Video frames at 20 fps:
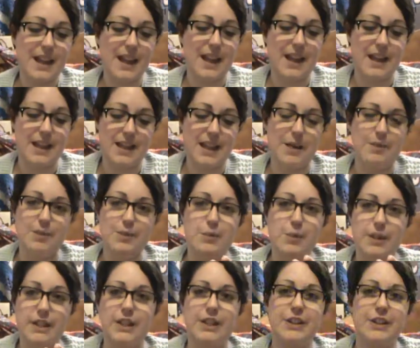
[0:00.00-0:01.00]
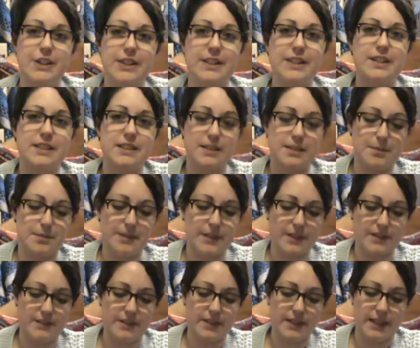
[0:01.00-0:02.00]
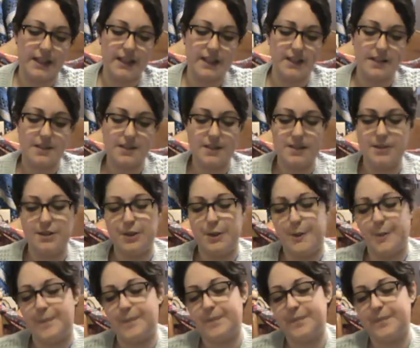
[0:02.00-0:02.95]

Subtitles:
And that was working on it a little bit every night. So,